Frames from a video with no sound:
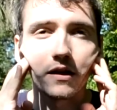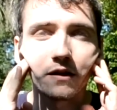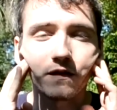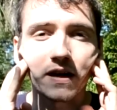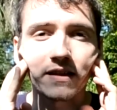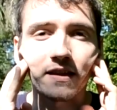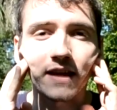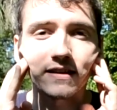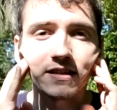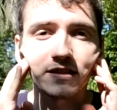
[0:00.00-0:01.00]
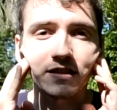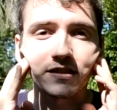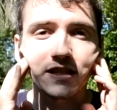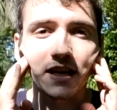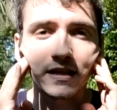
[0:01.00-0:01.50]
you'll find that that tension
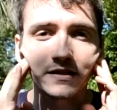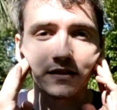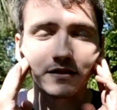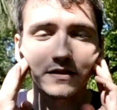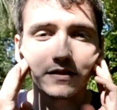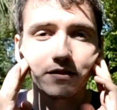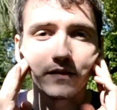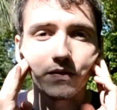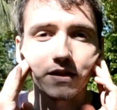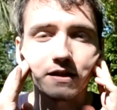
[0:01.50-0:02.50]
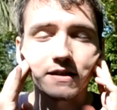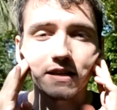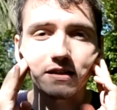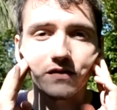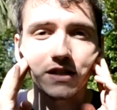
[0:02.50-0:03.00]
changes.
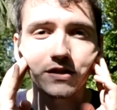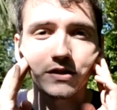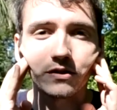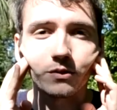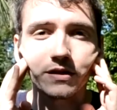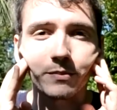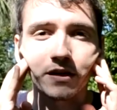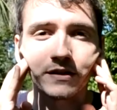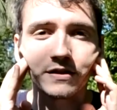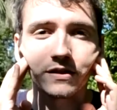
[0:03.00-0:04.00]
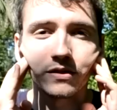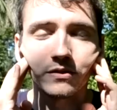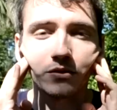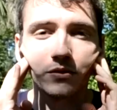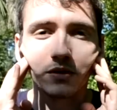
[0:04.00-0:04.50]
Connective tissue responds to
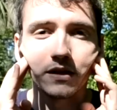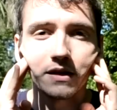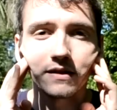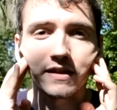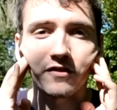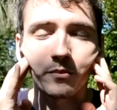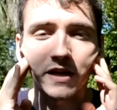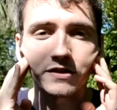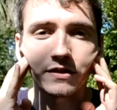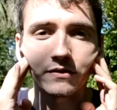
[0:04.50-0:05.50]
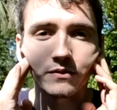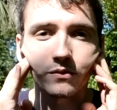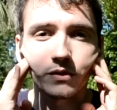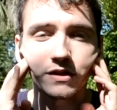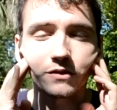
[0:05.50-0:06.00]
deformation,
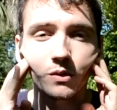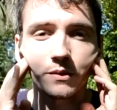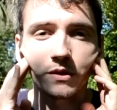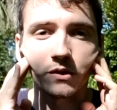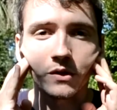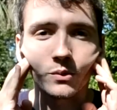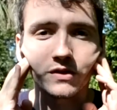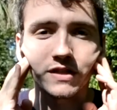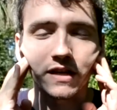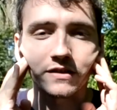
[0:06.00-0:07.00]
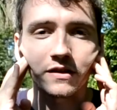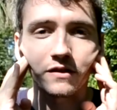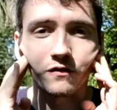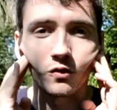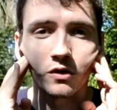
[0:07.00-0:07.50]
which is what we're doing. We're changing
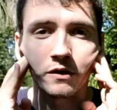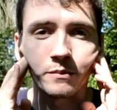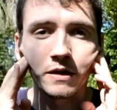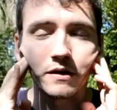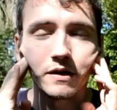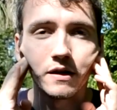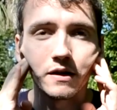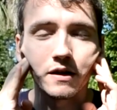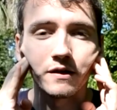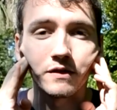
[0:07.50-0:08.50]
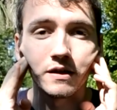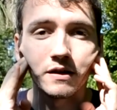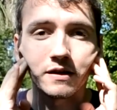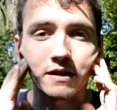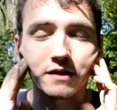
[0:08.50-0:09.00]
the form of
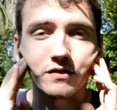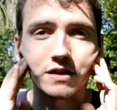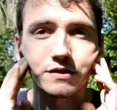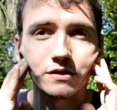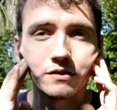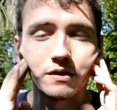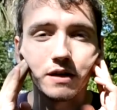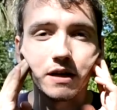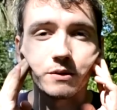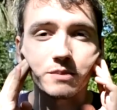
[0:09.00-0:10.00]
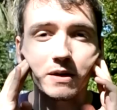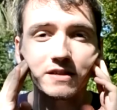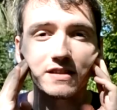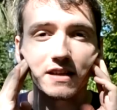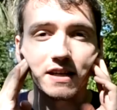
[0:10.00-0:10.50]
the connective tissue. It
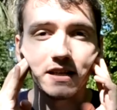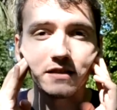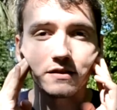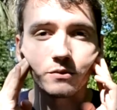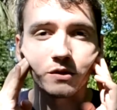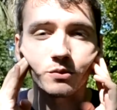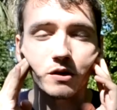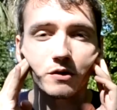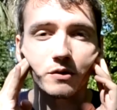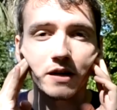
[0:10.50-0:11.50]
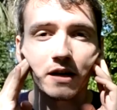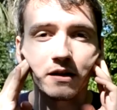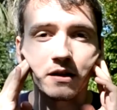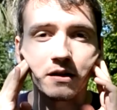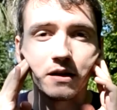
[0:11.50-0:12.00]
responds to heat, which we're creating